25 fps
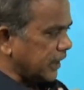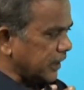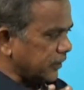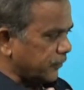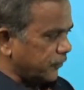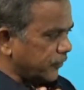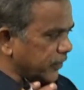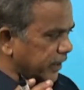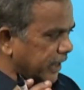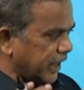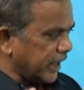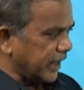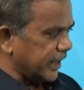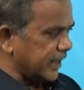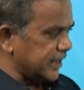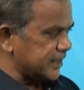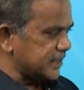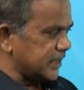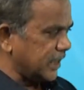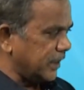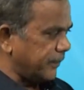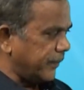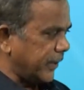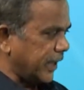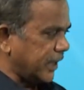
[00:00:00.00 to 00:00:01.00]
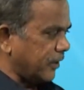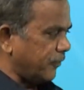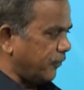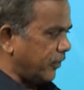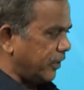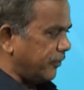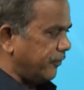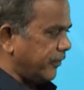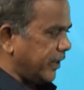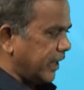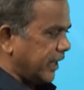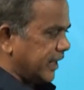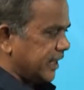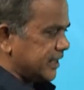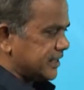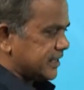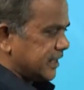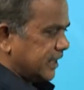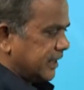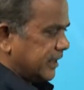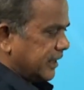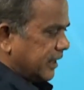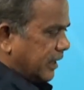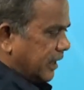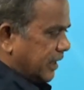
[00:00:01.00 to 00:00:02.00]
So that we can understand better
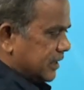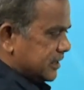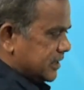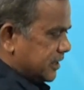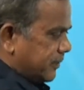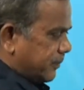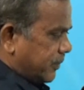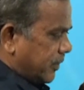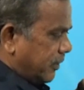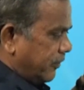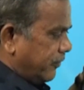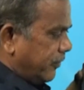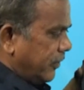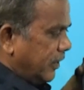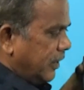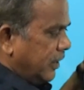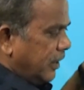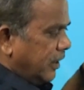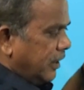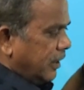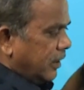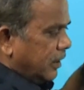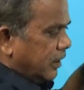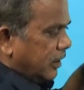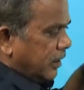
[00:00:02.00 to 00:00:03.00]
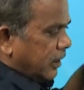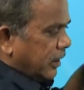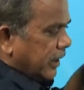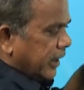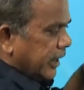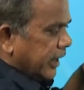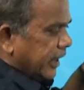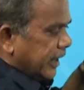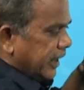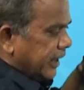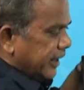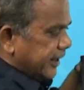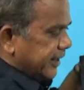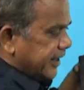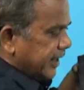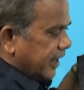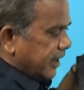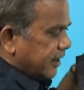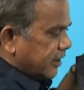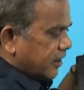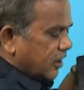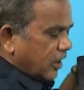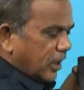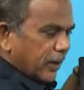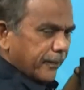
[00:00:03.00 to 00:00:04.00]
when we understand the concept of
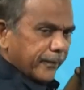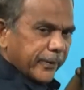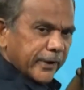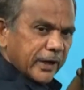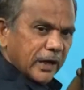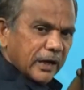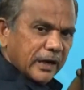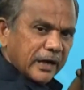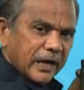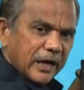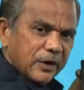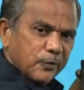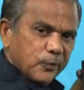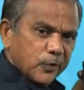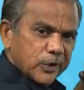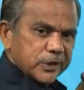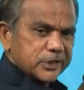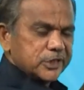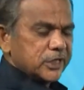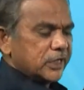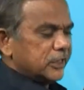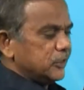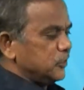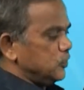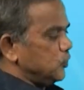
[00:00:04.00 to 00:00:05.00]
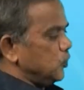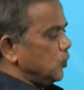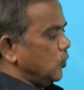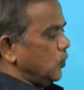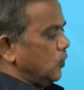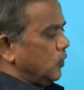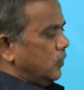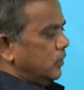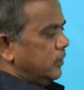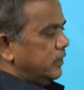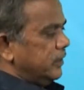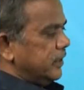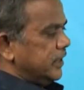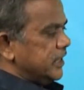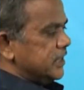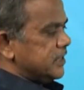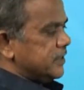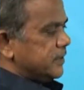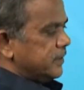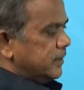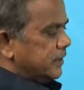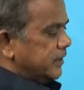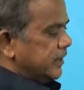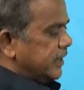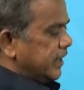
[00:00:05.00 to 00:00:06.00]
intertropical convergent
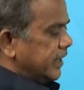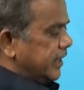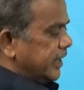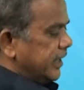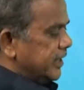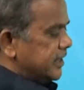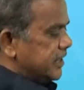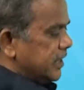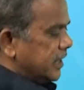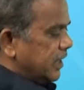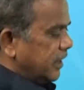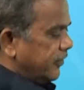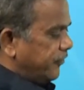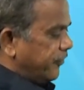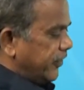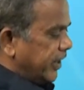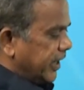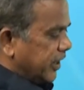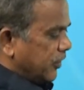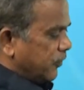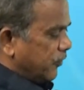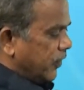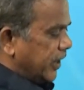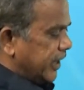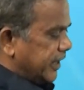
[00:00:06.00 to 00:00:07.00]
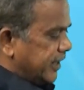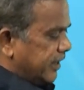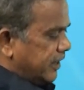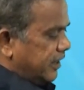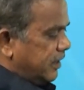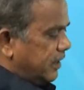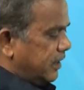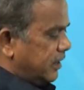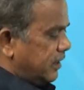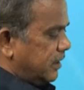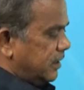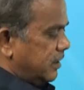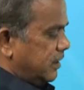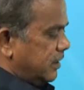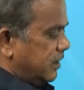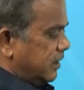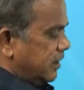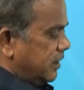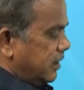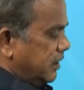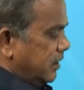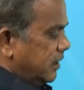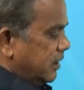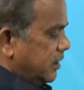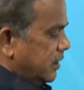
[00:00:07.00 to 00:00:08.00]
zone. This, the region of
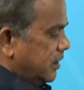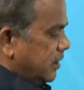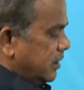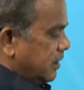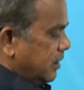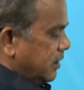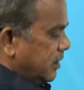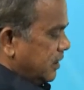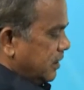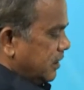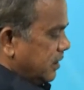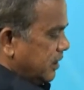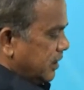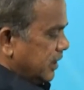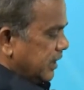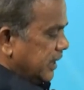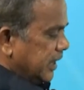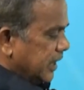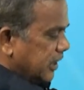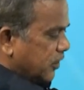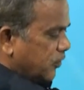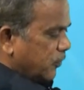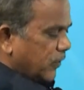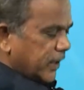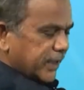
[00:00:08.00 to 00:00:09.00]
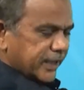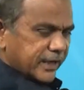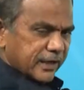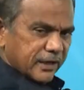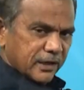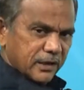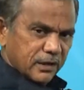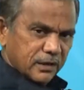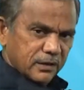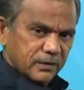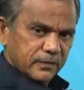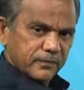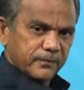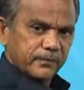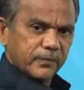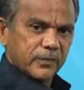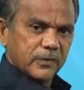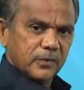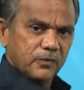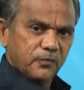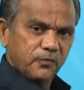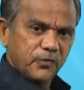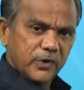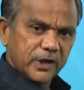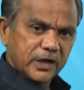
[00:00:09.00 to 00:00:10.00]
equator, we
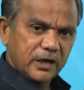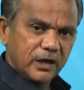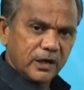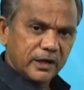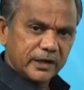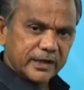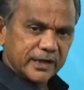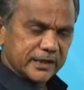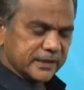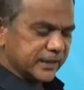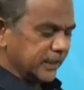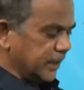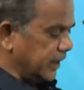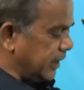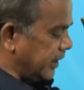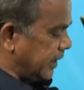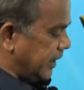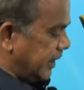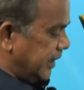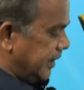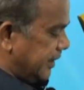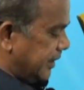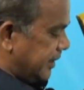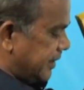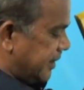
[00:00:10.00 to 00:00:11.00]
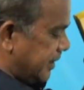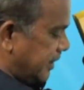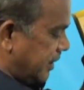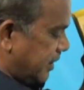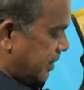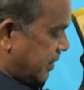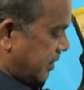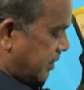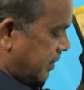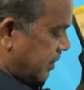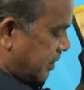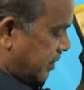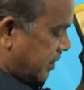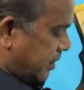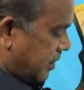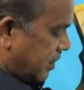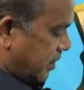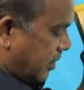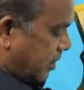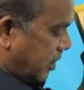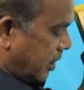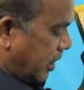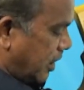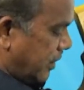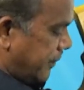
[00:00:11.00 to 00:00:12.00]
call it as a
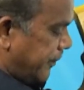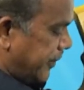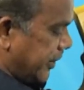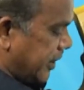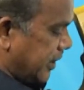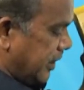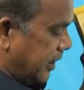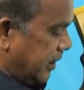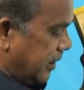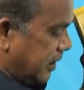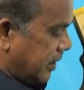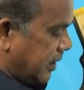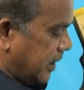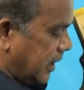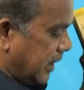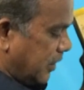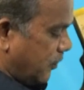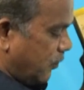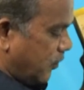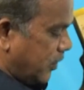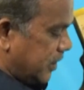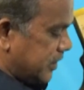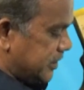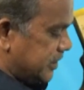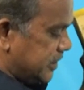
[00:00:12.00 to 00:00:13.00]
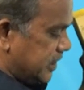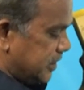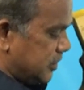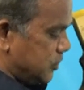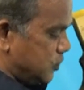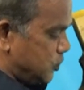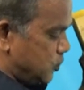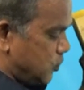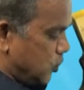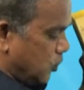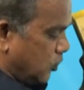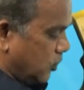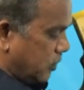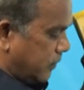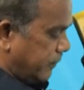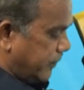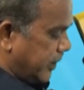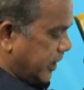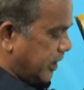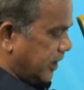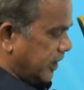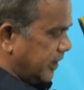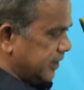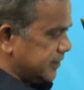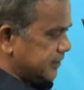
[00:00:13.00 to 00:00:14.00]
intertropical
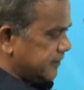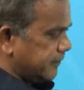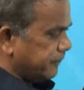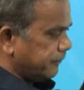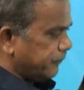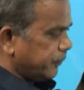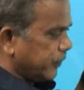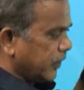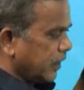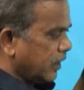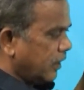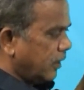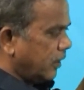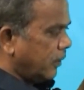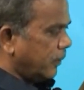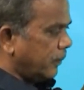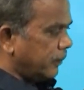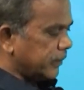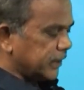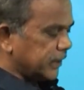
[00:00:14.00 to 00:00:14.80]
convergent zone, because